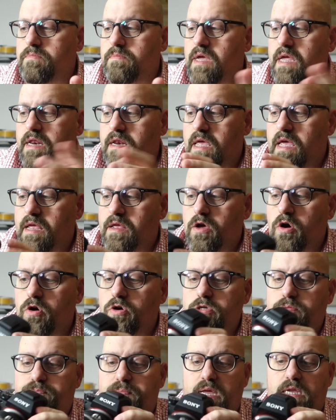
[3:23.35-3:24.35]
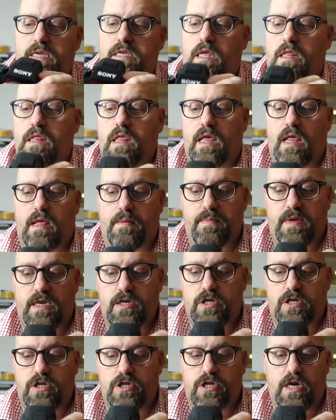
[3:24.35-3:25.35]
it, it, goes basically let me
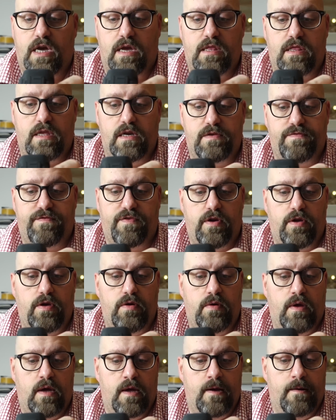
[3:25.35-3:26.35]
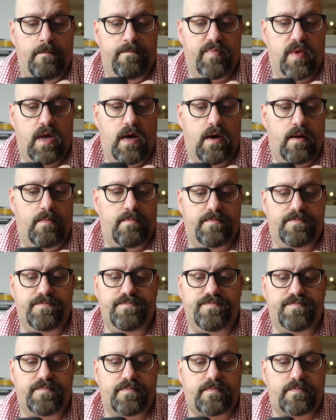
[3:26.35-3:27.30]
just check this for you um,